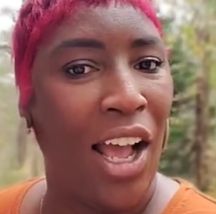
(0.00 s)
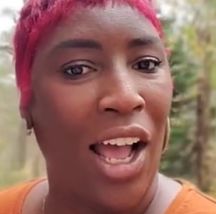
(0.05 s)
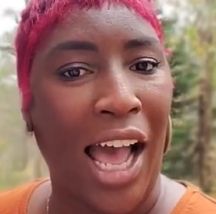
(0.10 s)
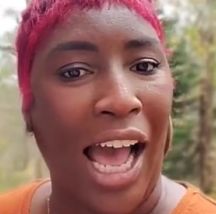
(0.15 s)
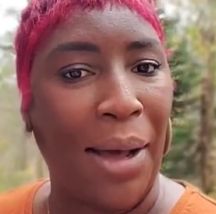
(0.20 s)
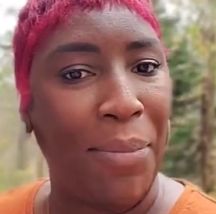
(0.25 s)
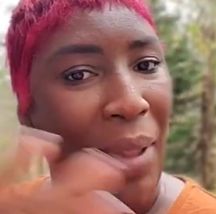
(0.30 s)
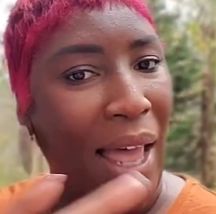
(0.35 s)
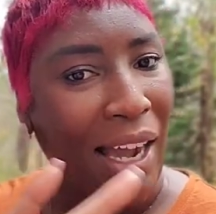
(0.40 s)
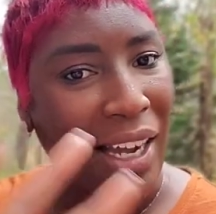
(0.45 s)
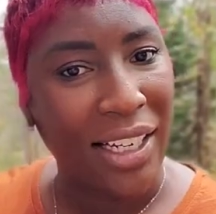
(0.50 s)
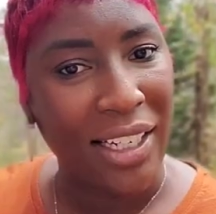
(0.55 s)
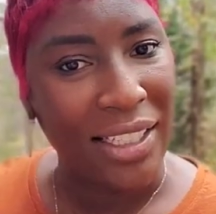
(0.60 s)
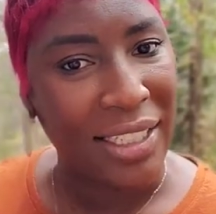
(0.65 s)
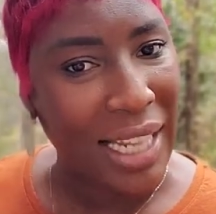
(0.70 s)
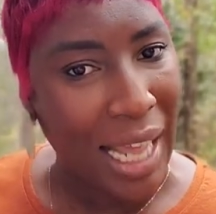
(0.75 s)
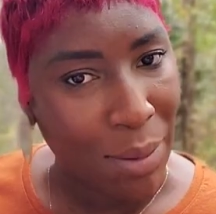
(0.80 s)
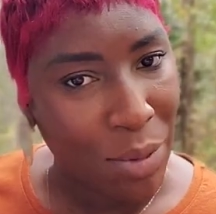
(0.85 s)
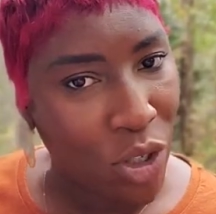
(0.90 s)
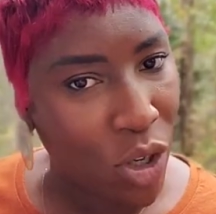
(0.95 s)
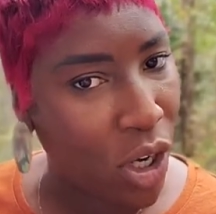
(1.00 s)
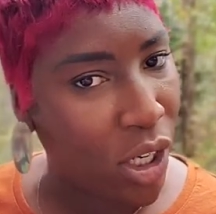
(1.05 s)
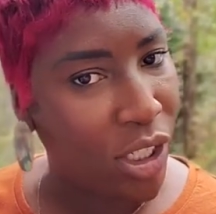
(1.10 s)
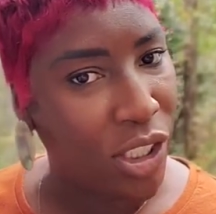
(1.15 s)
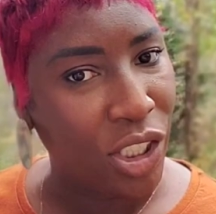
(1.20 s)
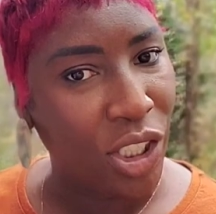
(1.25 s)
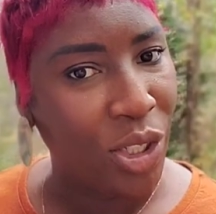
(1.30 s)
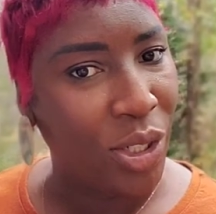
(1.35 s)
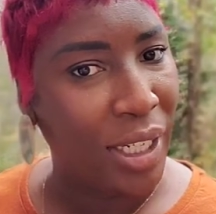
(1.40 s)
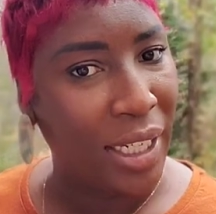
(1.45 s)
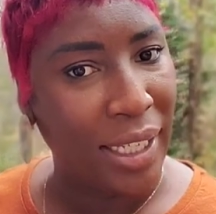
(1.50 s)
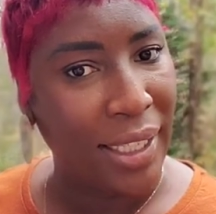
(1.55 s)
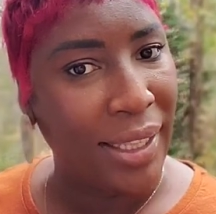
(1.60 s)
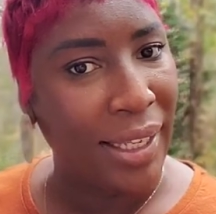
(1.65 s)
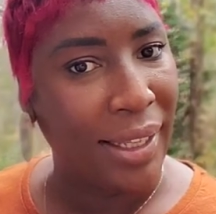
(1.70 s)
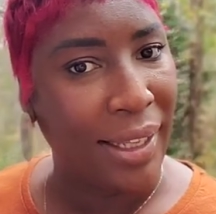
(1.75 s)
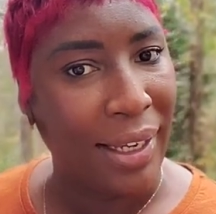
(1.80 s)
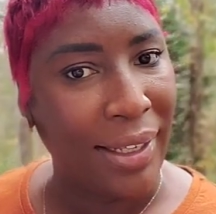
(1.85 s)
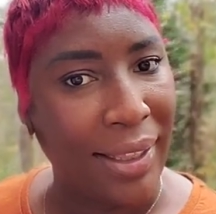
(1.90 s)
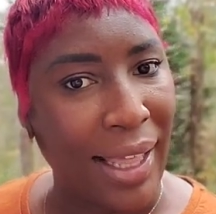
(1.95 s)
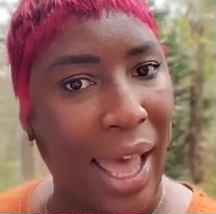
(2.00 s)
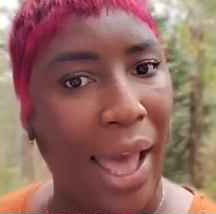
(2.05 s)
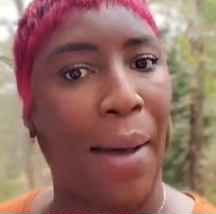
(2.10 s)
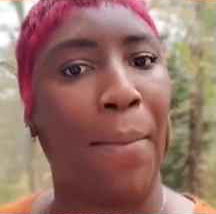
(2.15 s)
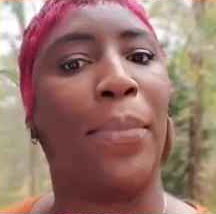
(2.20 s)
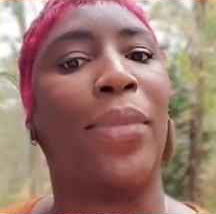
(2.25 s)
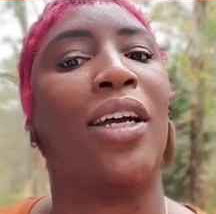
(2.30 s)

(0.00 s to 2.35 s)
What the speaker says: I'm not going to stop talking to you or anything like that,